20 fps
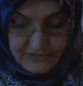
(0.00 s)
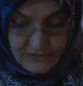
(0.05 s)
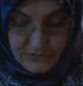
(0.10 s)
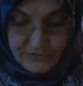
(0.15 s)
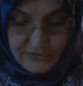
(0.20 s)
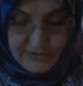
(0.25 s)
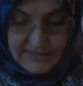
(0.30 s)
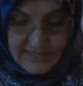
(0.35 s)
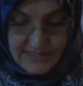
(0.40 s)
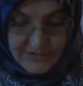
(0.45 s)

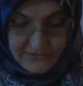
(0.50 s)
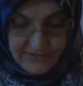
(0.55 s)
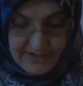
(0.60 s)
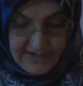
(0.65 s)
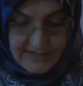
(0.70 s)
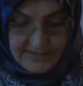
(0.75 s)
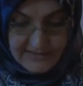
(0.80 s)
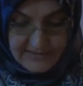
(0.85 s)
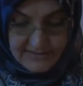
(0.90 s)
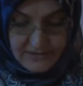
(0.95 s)
Nursi
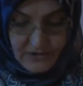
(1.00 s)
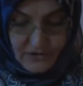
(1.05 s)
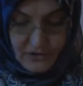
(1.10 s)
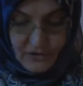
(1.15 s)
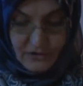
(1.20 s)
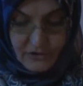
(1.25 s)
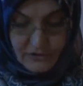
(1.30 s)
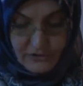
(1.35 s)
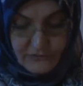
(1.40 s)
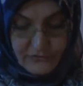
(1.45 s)
writes,
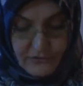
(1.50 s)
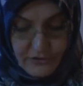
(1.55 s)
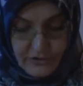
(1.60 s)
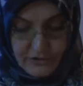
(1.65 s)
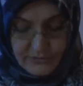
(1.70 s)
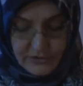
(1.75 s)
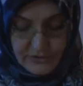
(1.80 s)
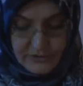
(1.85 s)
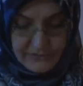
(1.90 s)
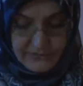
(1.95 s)
all
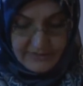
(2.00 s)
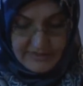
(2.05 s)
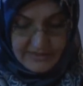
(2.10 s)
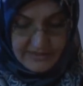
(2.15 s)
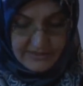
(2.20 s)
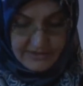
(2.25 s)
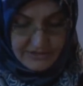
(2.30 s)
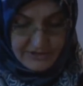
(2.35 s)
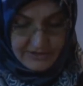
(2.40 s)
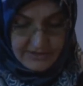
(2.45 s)
forms of
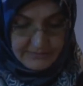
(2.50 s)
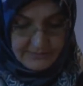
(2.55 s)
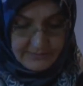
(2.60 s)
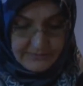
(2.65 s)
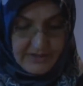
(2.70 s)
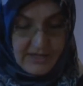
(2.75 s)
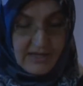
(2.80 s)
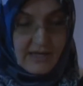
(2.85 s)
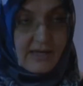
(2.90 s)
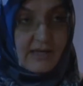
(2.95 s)
leadership,
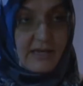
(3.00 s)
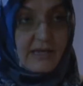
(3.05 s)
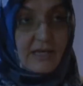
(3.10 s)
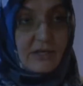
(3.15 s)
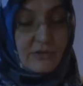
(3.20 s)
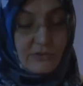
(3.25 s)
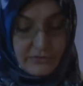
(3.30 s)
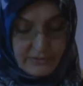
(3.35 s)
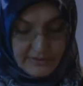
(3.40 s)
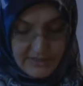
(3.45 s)

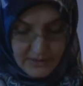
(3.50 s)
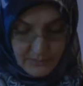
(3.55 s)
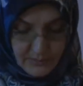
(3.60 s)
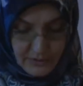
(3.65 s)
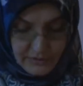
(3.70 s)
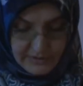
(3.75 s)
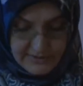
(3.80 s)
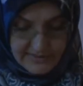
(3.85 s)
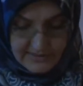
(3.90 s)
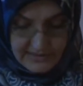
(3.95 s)
including
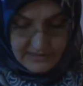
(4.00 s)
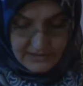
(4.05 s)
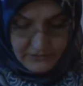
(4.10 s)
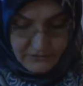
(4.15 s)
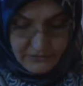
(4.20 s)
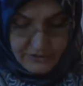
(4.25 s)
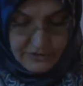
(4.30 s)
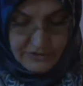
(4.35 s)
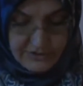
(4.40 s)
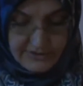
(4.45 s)
political
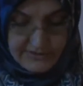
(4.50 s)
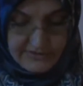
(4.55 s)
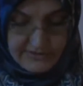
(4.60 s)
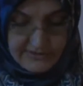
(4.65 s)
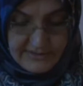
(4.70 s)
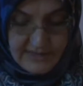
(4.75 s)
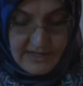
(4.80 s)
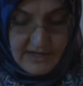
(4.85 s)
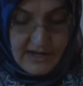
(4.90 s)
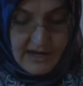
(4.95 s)

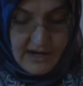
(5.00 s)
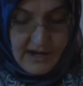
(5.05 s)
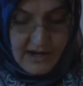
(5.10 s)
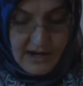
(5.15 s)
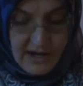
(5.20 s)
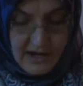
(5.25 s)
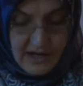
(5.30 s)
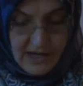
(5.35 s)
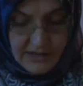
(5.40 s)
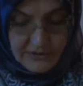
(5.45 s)
versions,
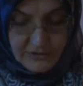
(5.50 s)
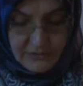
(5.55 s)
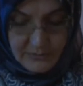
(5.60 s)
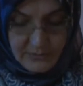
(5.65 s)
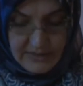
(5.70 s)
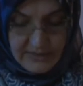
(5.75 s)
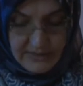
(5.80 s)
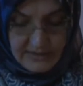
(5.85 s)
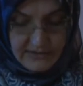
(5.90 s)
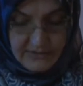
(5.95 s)
ought to
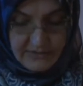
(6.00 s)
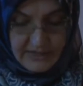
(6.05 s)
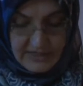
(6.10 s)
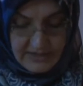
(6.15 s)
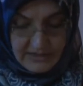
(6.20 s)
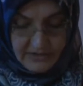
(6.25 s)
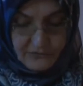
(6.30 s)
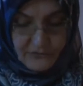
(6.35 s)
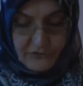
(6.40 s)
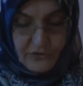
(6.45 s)
be
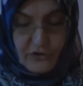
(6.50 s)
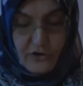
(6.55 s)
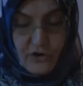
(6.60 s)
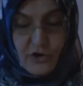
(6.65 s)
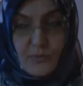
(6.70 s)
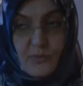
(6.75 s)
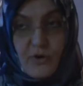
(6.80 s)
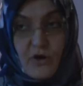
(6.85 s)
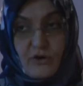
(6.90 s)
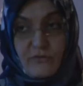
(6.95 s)
in the
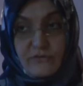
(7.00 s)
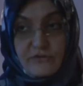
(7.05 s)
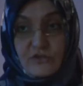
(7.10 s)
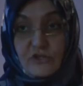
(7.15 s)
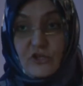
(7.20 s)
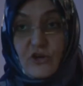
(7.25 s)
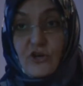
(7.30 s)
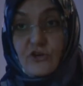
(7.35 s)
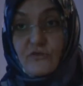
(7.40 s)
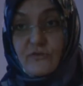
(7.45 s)
form of
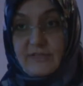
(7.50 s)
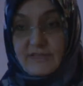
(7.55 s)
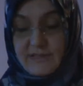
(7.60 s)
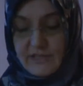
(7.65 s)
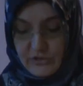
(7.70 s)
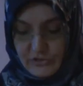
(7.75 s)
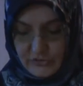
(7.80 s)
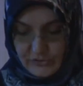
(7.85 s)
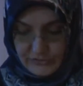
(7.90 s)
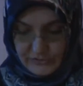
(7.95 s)

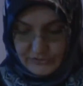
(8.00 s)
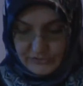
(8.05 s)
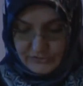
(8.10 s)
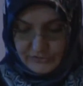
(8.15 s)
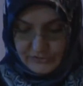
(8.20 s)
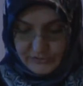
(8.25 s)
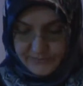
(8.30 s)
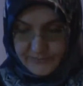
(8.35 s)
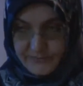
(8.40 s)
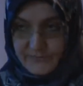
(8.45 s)
servanthood.
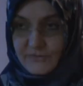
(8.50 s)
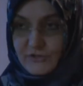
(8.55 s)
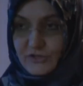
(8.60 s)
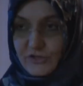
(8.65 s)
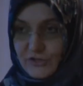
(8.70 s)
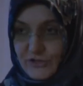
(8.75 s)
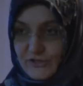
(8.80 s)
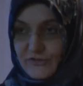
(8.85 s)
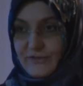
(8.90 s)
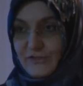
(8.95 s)

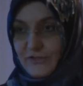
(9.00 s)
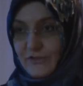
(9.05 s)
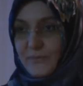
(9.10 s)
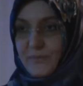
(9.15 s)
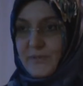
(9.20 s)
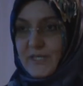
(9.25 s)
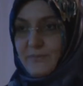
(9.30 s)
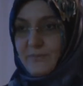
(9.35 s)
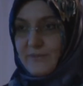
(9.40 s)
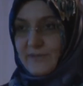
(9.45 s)
Servant to
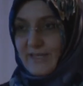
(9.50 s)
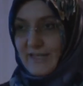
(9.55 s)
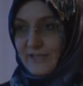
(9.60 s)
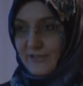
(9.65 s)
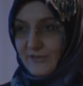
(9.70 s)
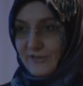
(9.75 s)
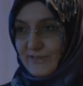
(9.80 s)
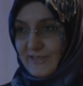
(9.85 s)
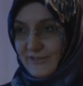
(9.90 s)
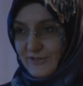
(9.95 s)
people,
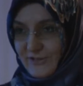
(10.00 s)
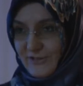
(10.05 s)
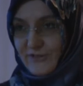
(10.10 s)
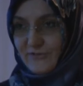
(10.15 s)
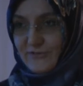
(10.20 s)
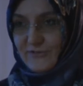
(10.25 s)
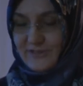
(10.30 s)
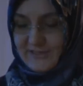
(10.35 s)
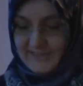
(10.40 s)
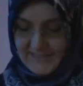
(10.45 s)
actually,
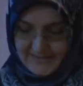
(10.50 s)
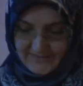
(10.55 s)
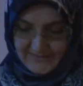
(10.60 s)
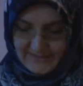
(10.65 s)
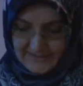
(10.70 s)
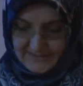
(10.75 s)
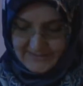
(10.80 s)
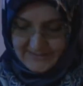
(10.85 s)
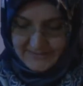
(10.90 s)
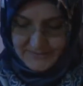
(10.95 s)
servant to
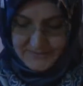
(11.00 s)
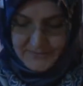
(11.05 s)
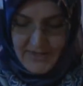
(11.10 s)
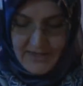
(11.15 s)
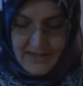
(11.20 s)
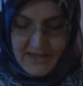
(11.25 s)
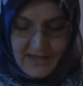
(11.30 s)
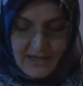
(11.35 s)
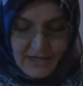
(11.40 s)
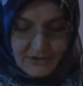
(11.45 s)
civils.
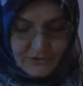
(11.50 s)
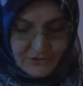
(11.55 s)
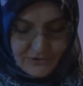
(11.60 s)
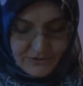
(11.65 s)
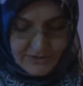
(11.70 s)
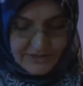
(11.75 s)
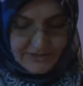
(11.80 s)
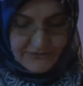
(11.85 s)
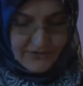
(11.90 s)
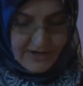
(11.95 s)

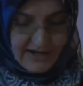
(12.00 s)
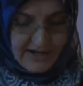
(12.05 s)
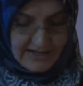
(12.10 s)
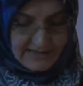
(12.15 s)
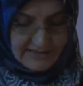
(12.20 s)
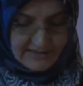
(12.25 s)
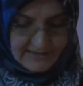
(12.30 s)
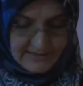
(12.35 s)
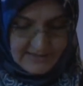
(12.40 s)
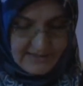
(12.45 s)
Nursi
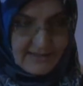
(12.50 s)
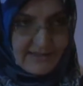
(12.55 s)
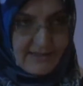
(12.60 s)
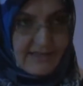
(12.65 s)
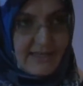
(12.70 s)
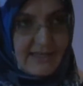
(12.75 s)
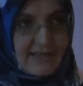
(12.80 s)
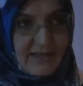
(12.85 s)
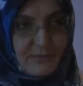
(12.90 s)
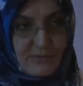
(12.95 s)
writes,
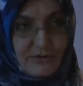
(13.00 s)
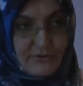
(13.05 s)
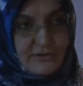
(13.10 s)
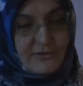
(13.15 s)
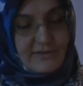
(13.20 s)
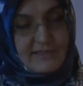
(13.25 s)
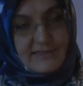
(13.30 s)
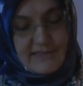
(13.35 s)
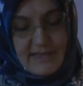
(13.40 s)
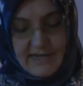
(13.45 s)
he
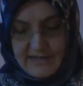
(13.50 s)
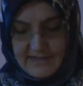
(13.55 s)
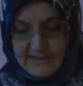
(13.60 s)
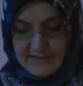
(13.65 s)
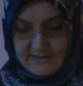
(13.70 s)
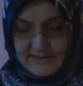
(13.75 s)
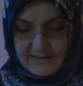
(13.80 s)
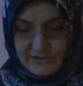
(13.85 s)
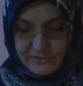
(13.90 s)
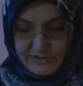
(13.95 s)
builds these
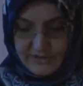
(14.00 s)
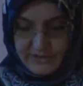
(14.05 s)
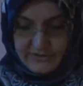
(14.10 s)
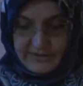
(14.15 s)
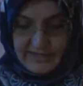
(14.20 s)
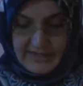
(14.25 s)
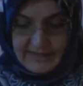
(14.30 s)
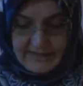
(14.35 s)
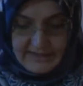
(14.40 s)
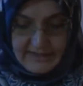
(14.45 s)
ideas actually on
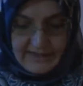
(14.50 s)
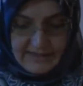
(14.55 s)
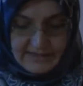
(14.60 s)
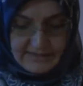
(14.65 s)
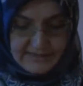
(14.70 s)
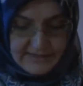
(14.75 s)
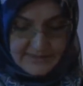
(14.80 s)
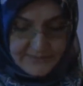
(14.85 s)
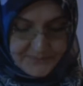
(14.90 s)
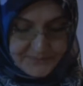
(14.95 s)
a
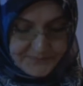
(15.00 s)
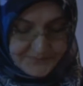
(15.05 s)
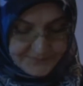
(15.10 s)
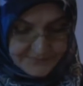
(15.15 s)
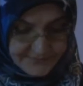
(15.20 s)
hadith.